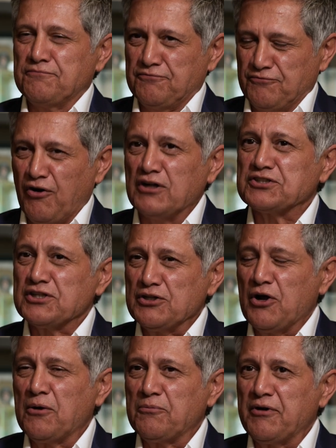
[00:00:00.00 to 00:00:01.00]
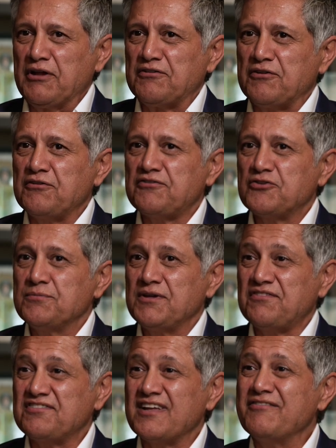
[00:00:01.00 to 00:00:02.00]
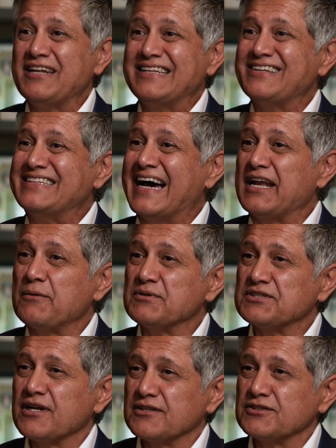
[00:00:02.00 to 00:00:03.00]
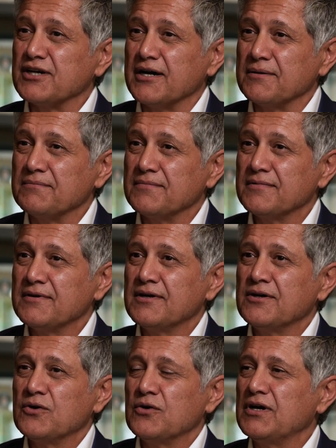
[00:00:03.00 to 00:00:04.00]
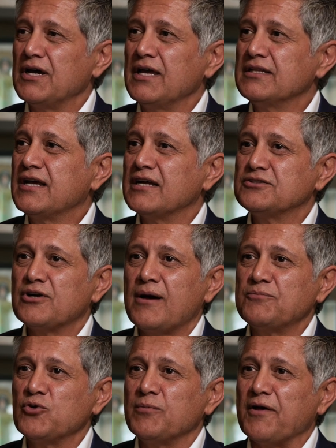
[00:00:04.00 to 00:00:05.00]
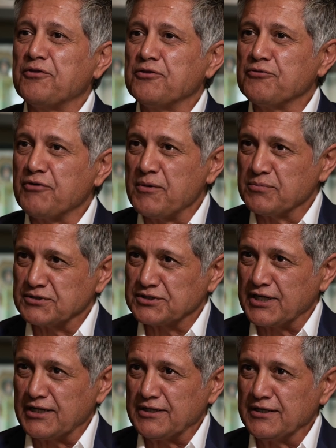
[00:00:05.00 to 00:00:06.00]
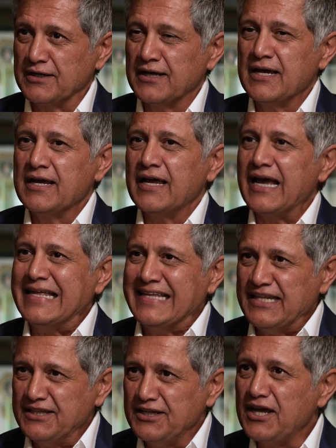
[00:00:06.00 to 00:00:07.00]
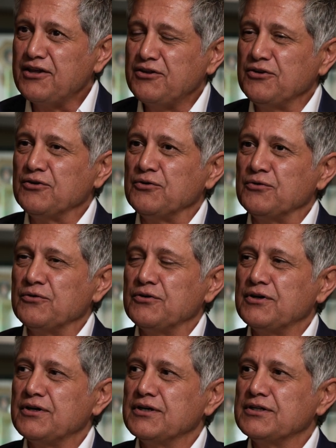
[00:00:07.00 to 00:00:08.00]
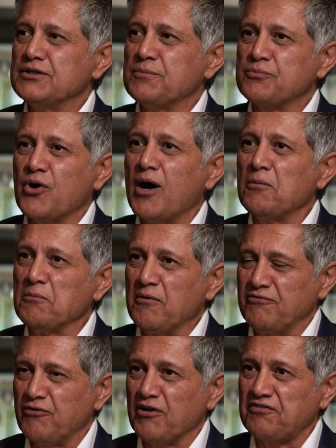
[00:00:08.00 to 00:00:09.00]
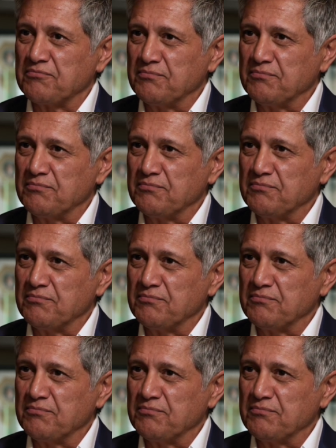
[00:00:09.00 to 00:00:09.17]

False alarm rates used to be 70 to 90% of the time. Uh-huh. It got dropped to about 3%. In the NICU, the problem of false